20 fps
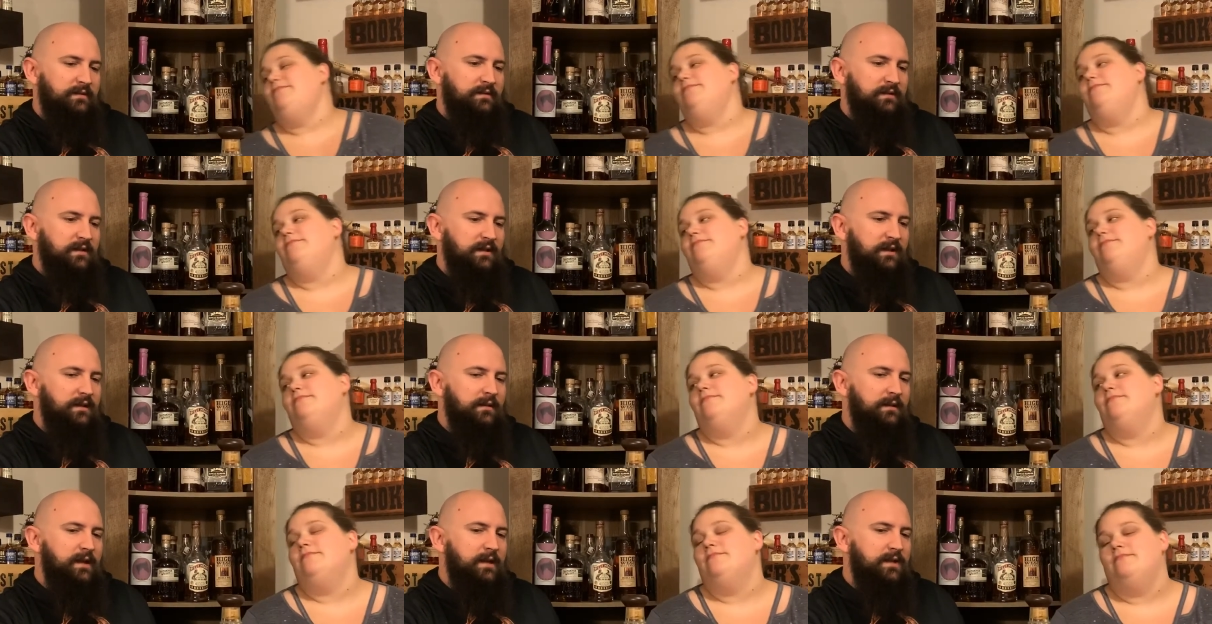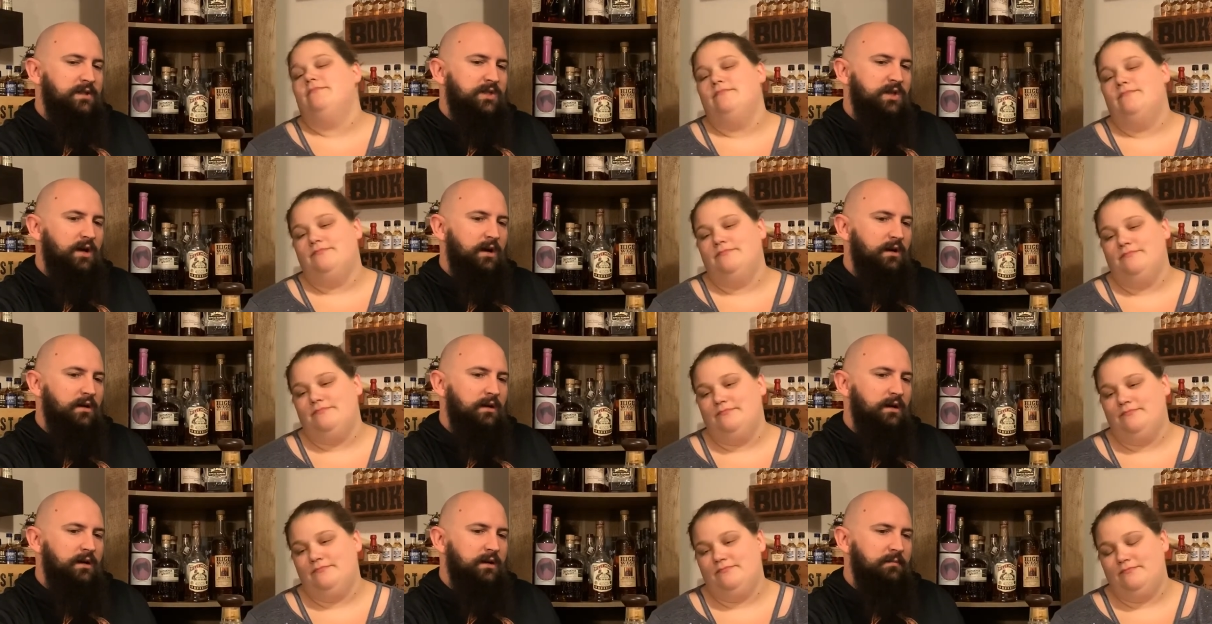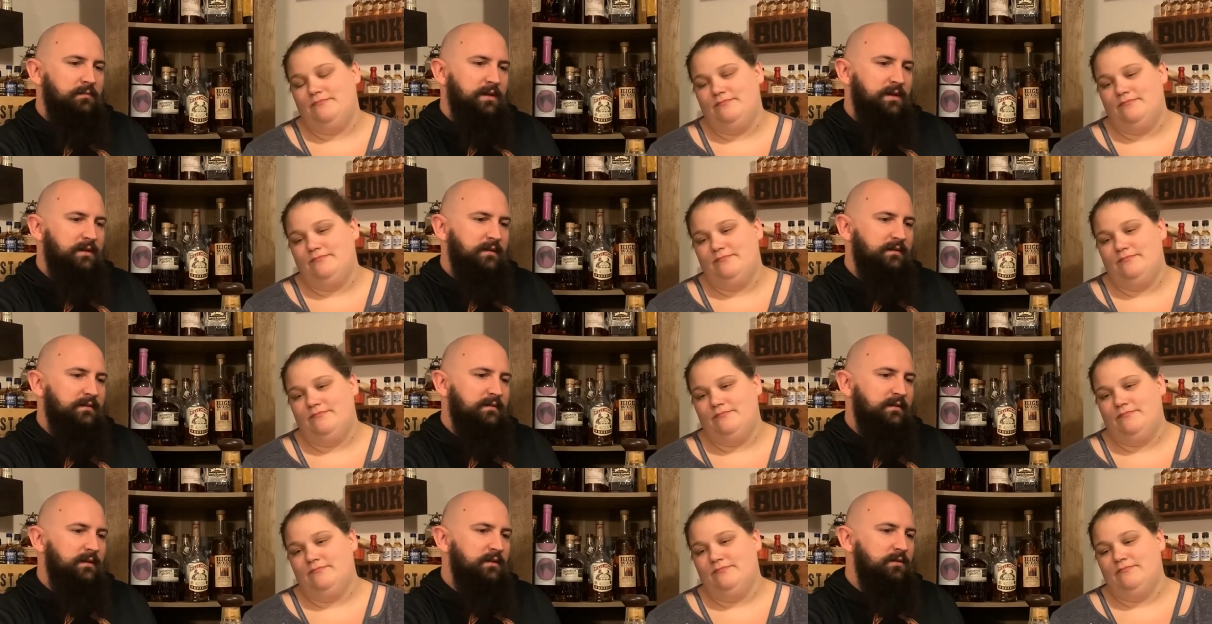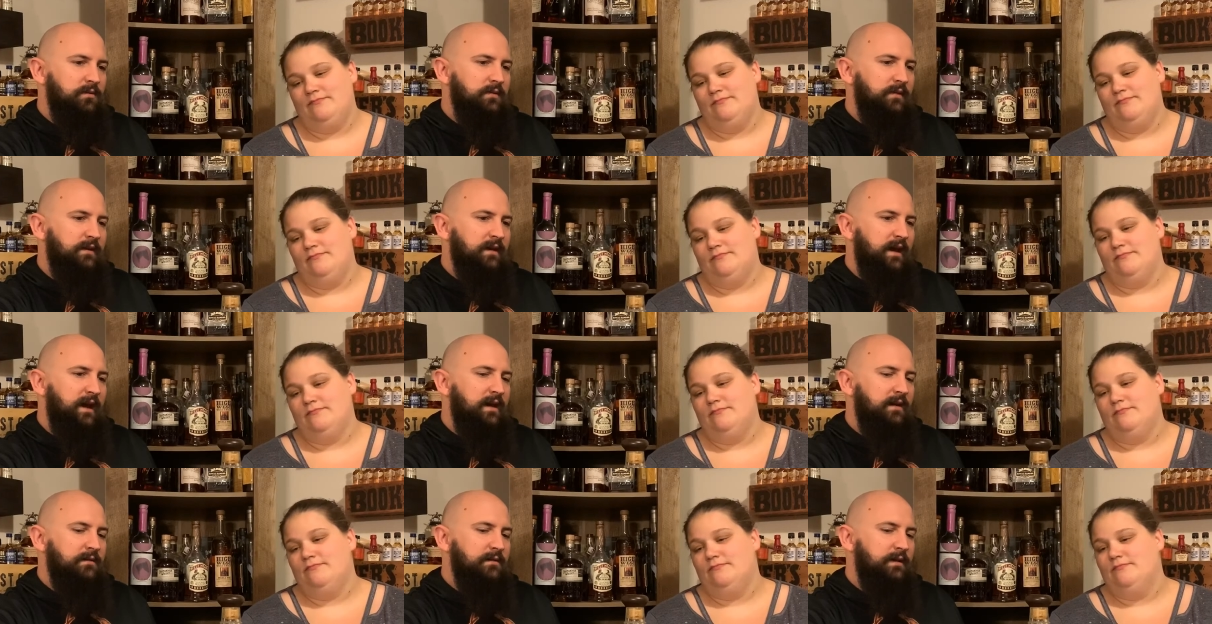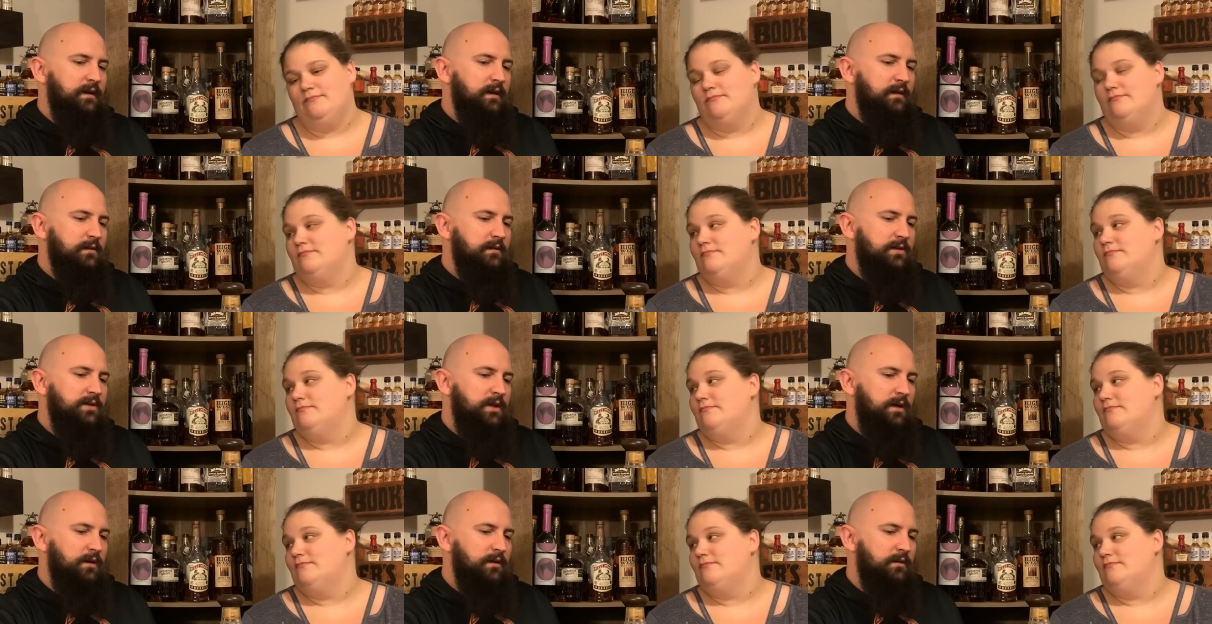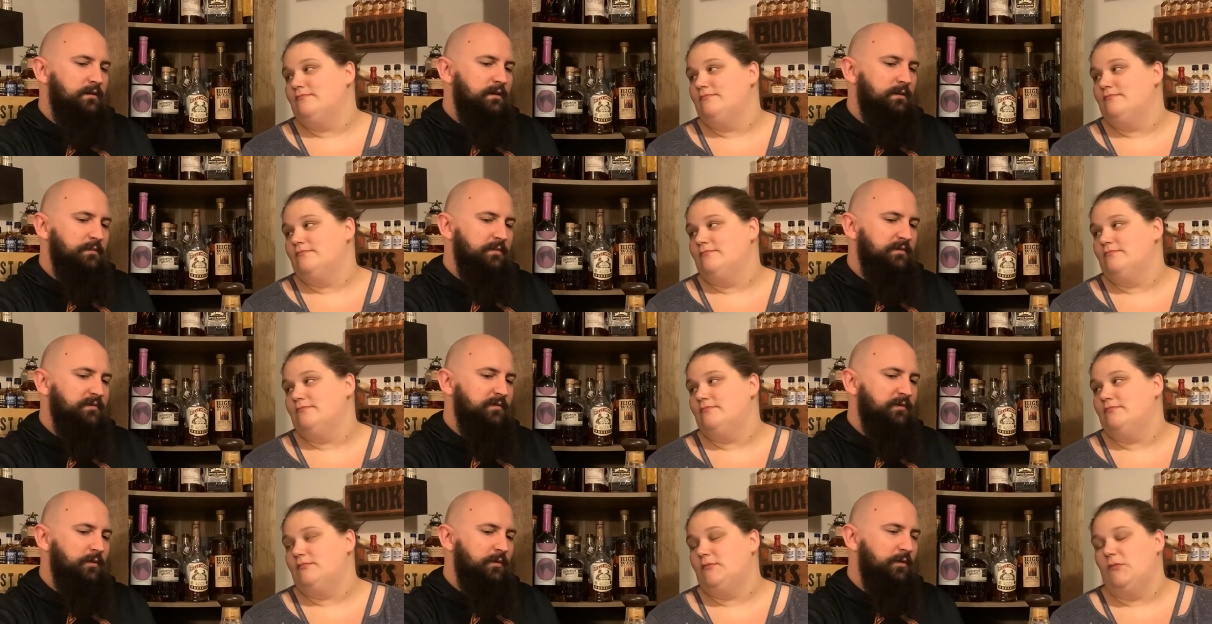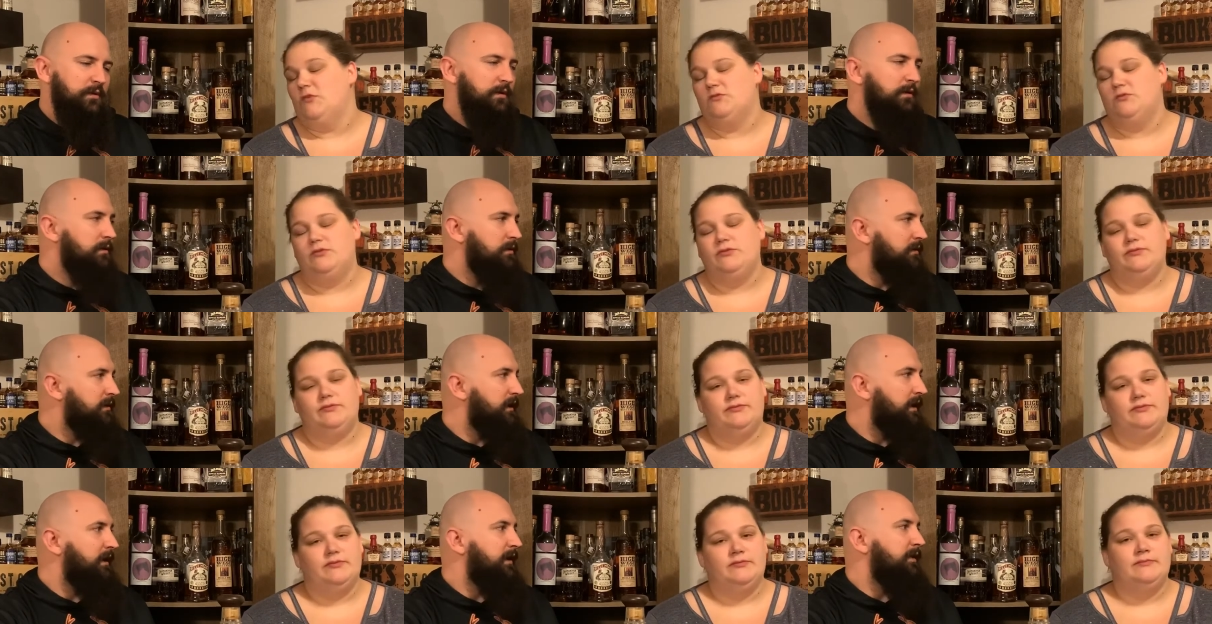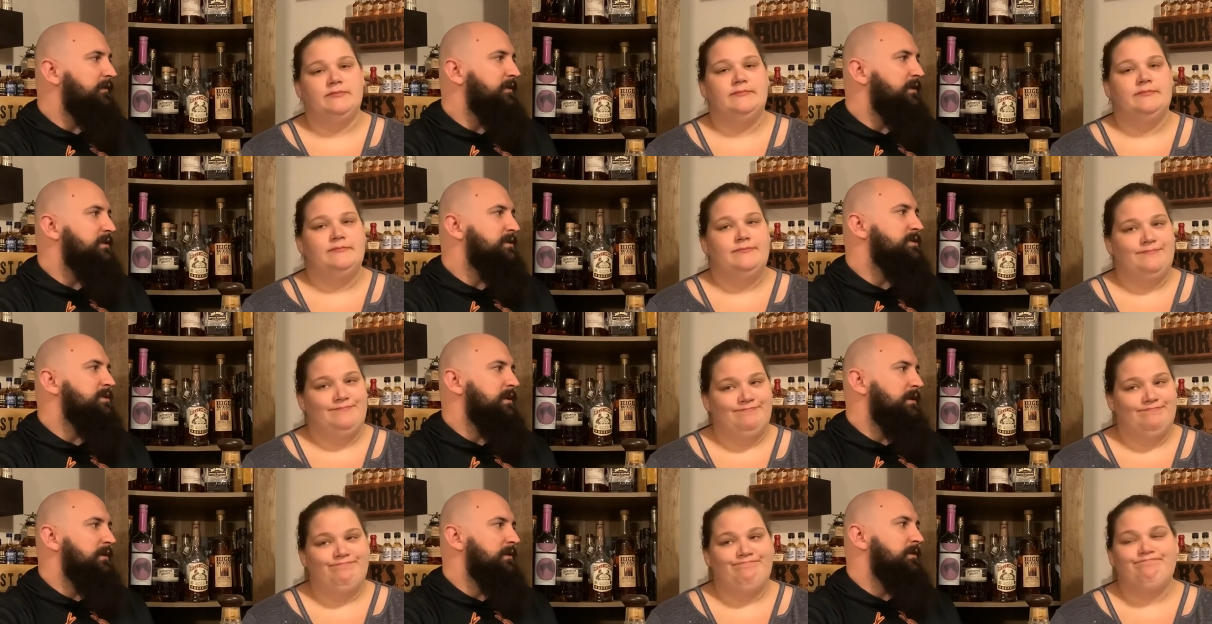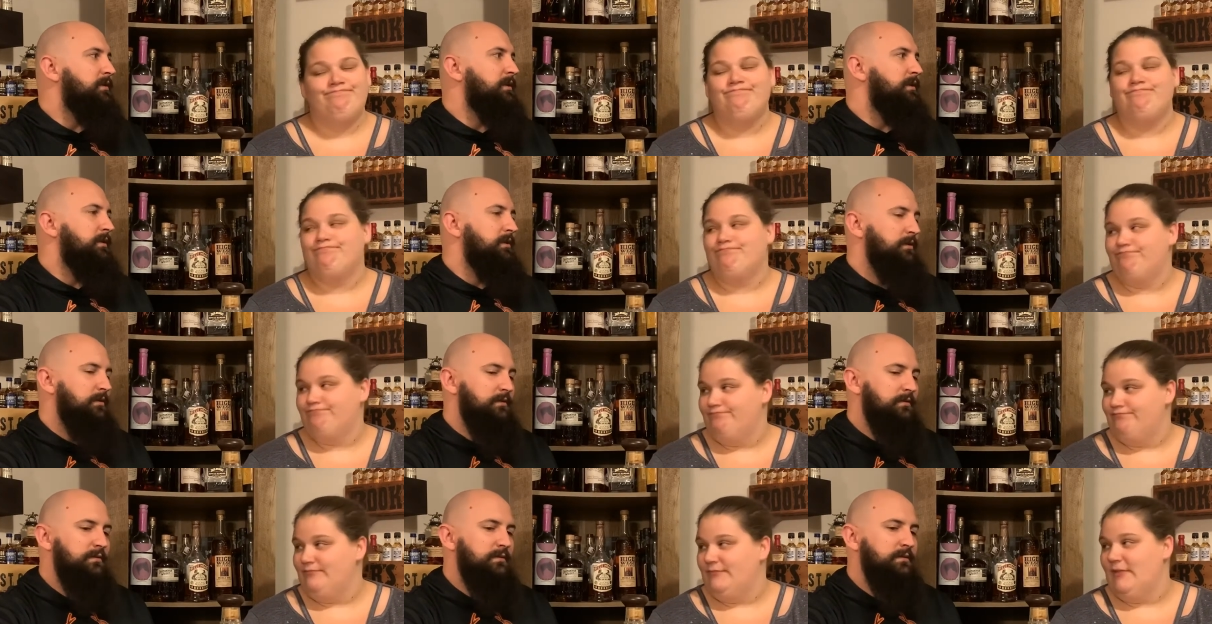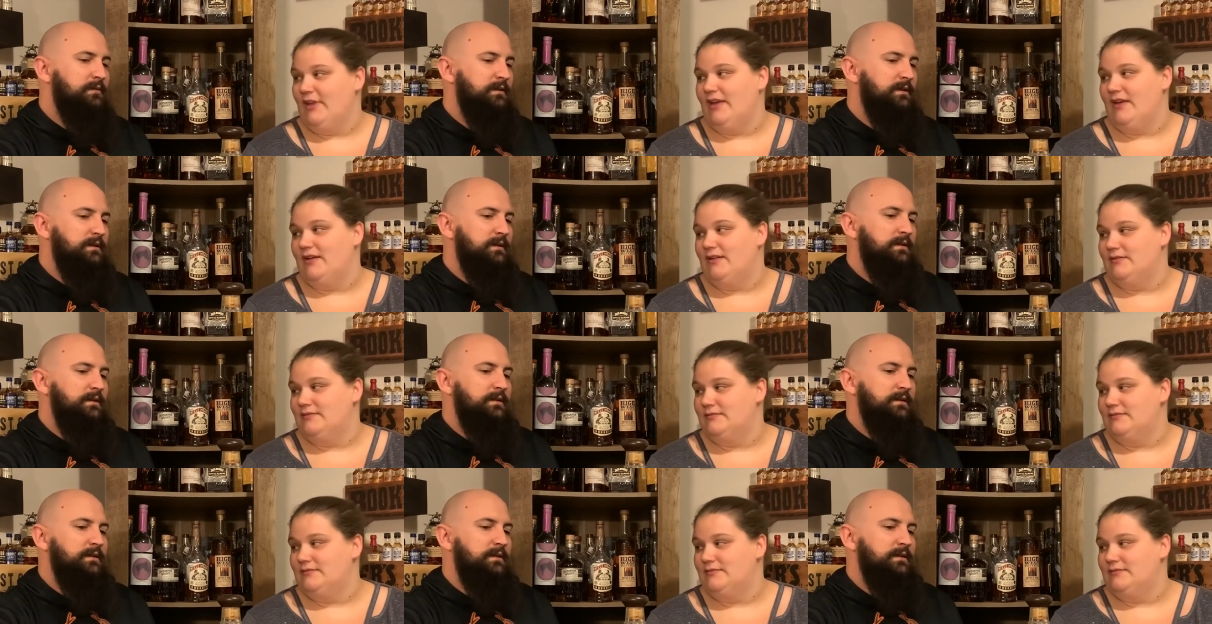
Speaker 1: you get a lot of char on it because they use an alligator char, number four, Oof. the heaviest char you can do. Yeah.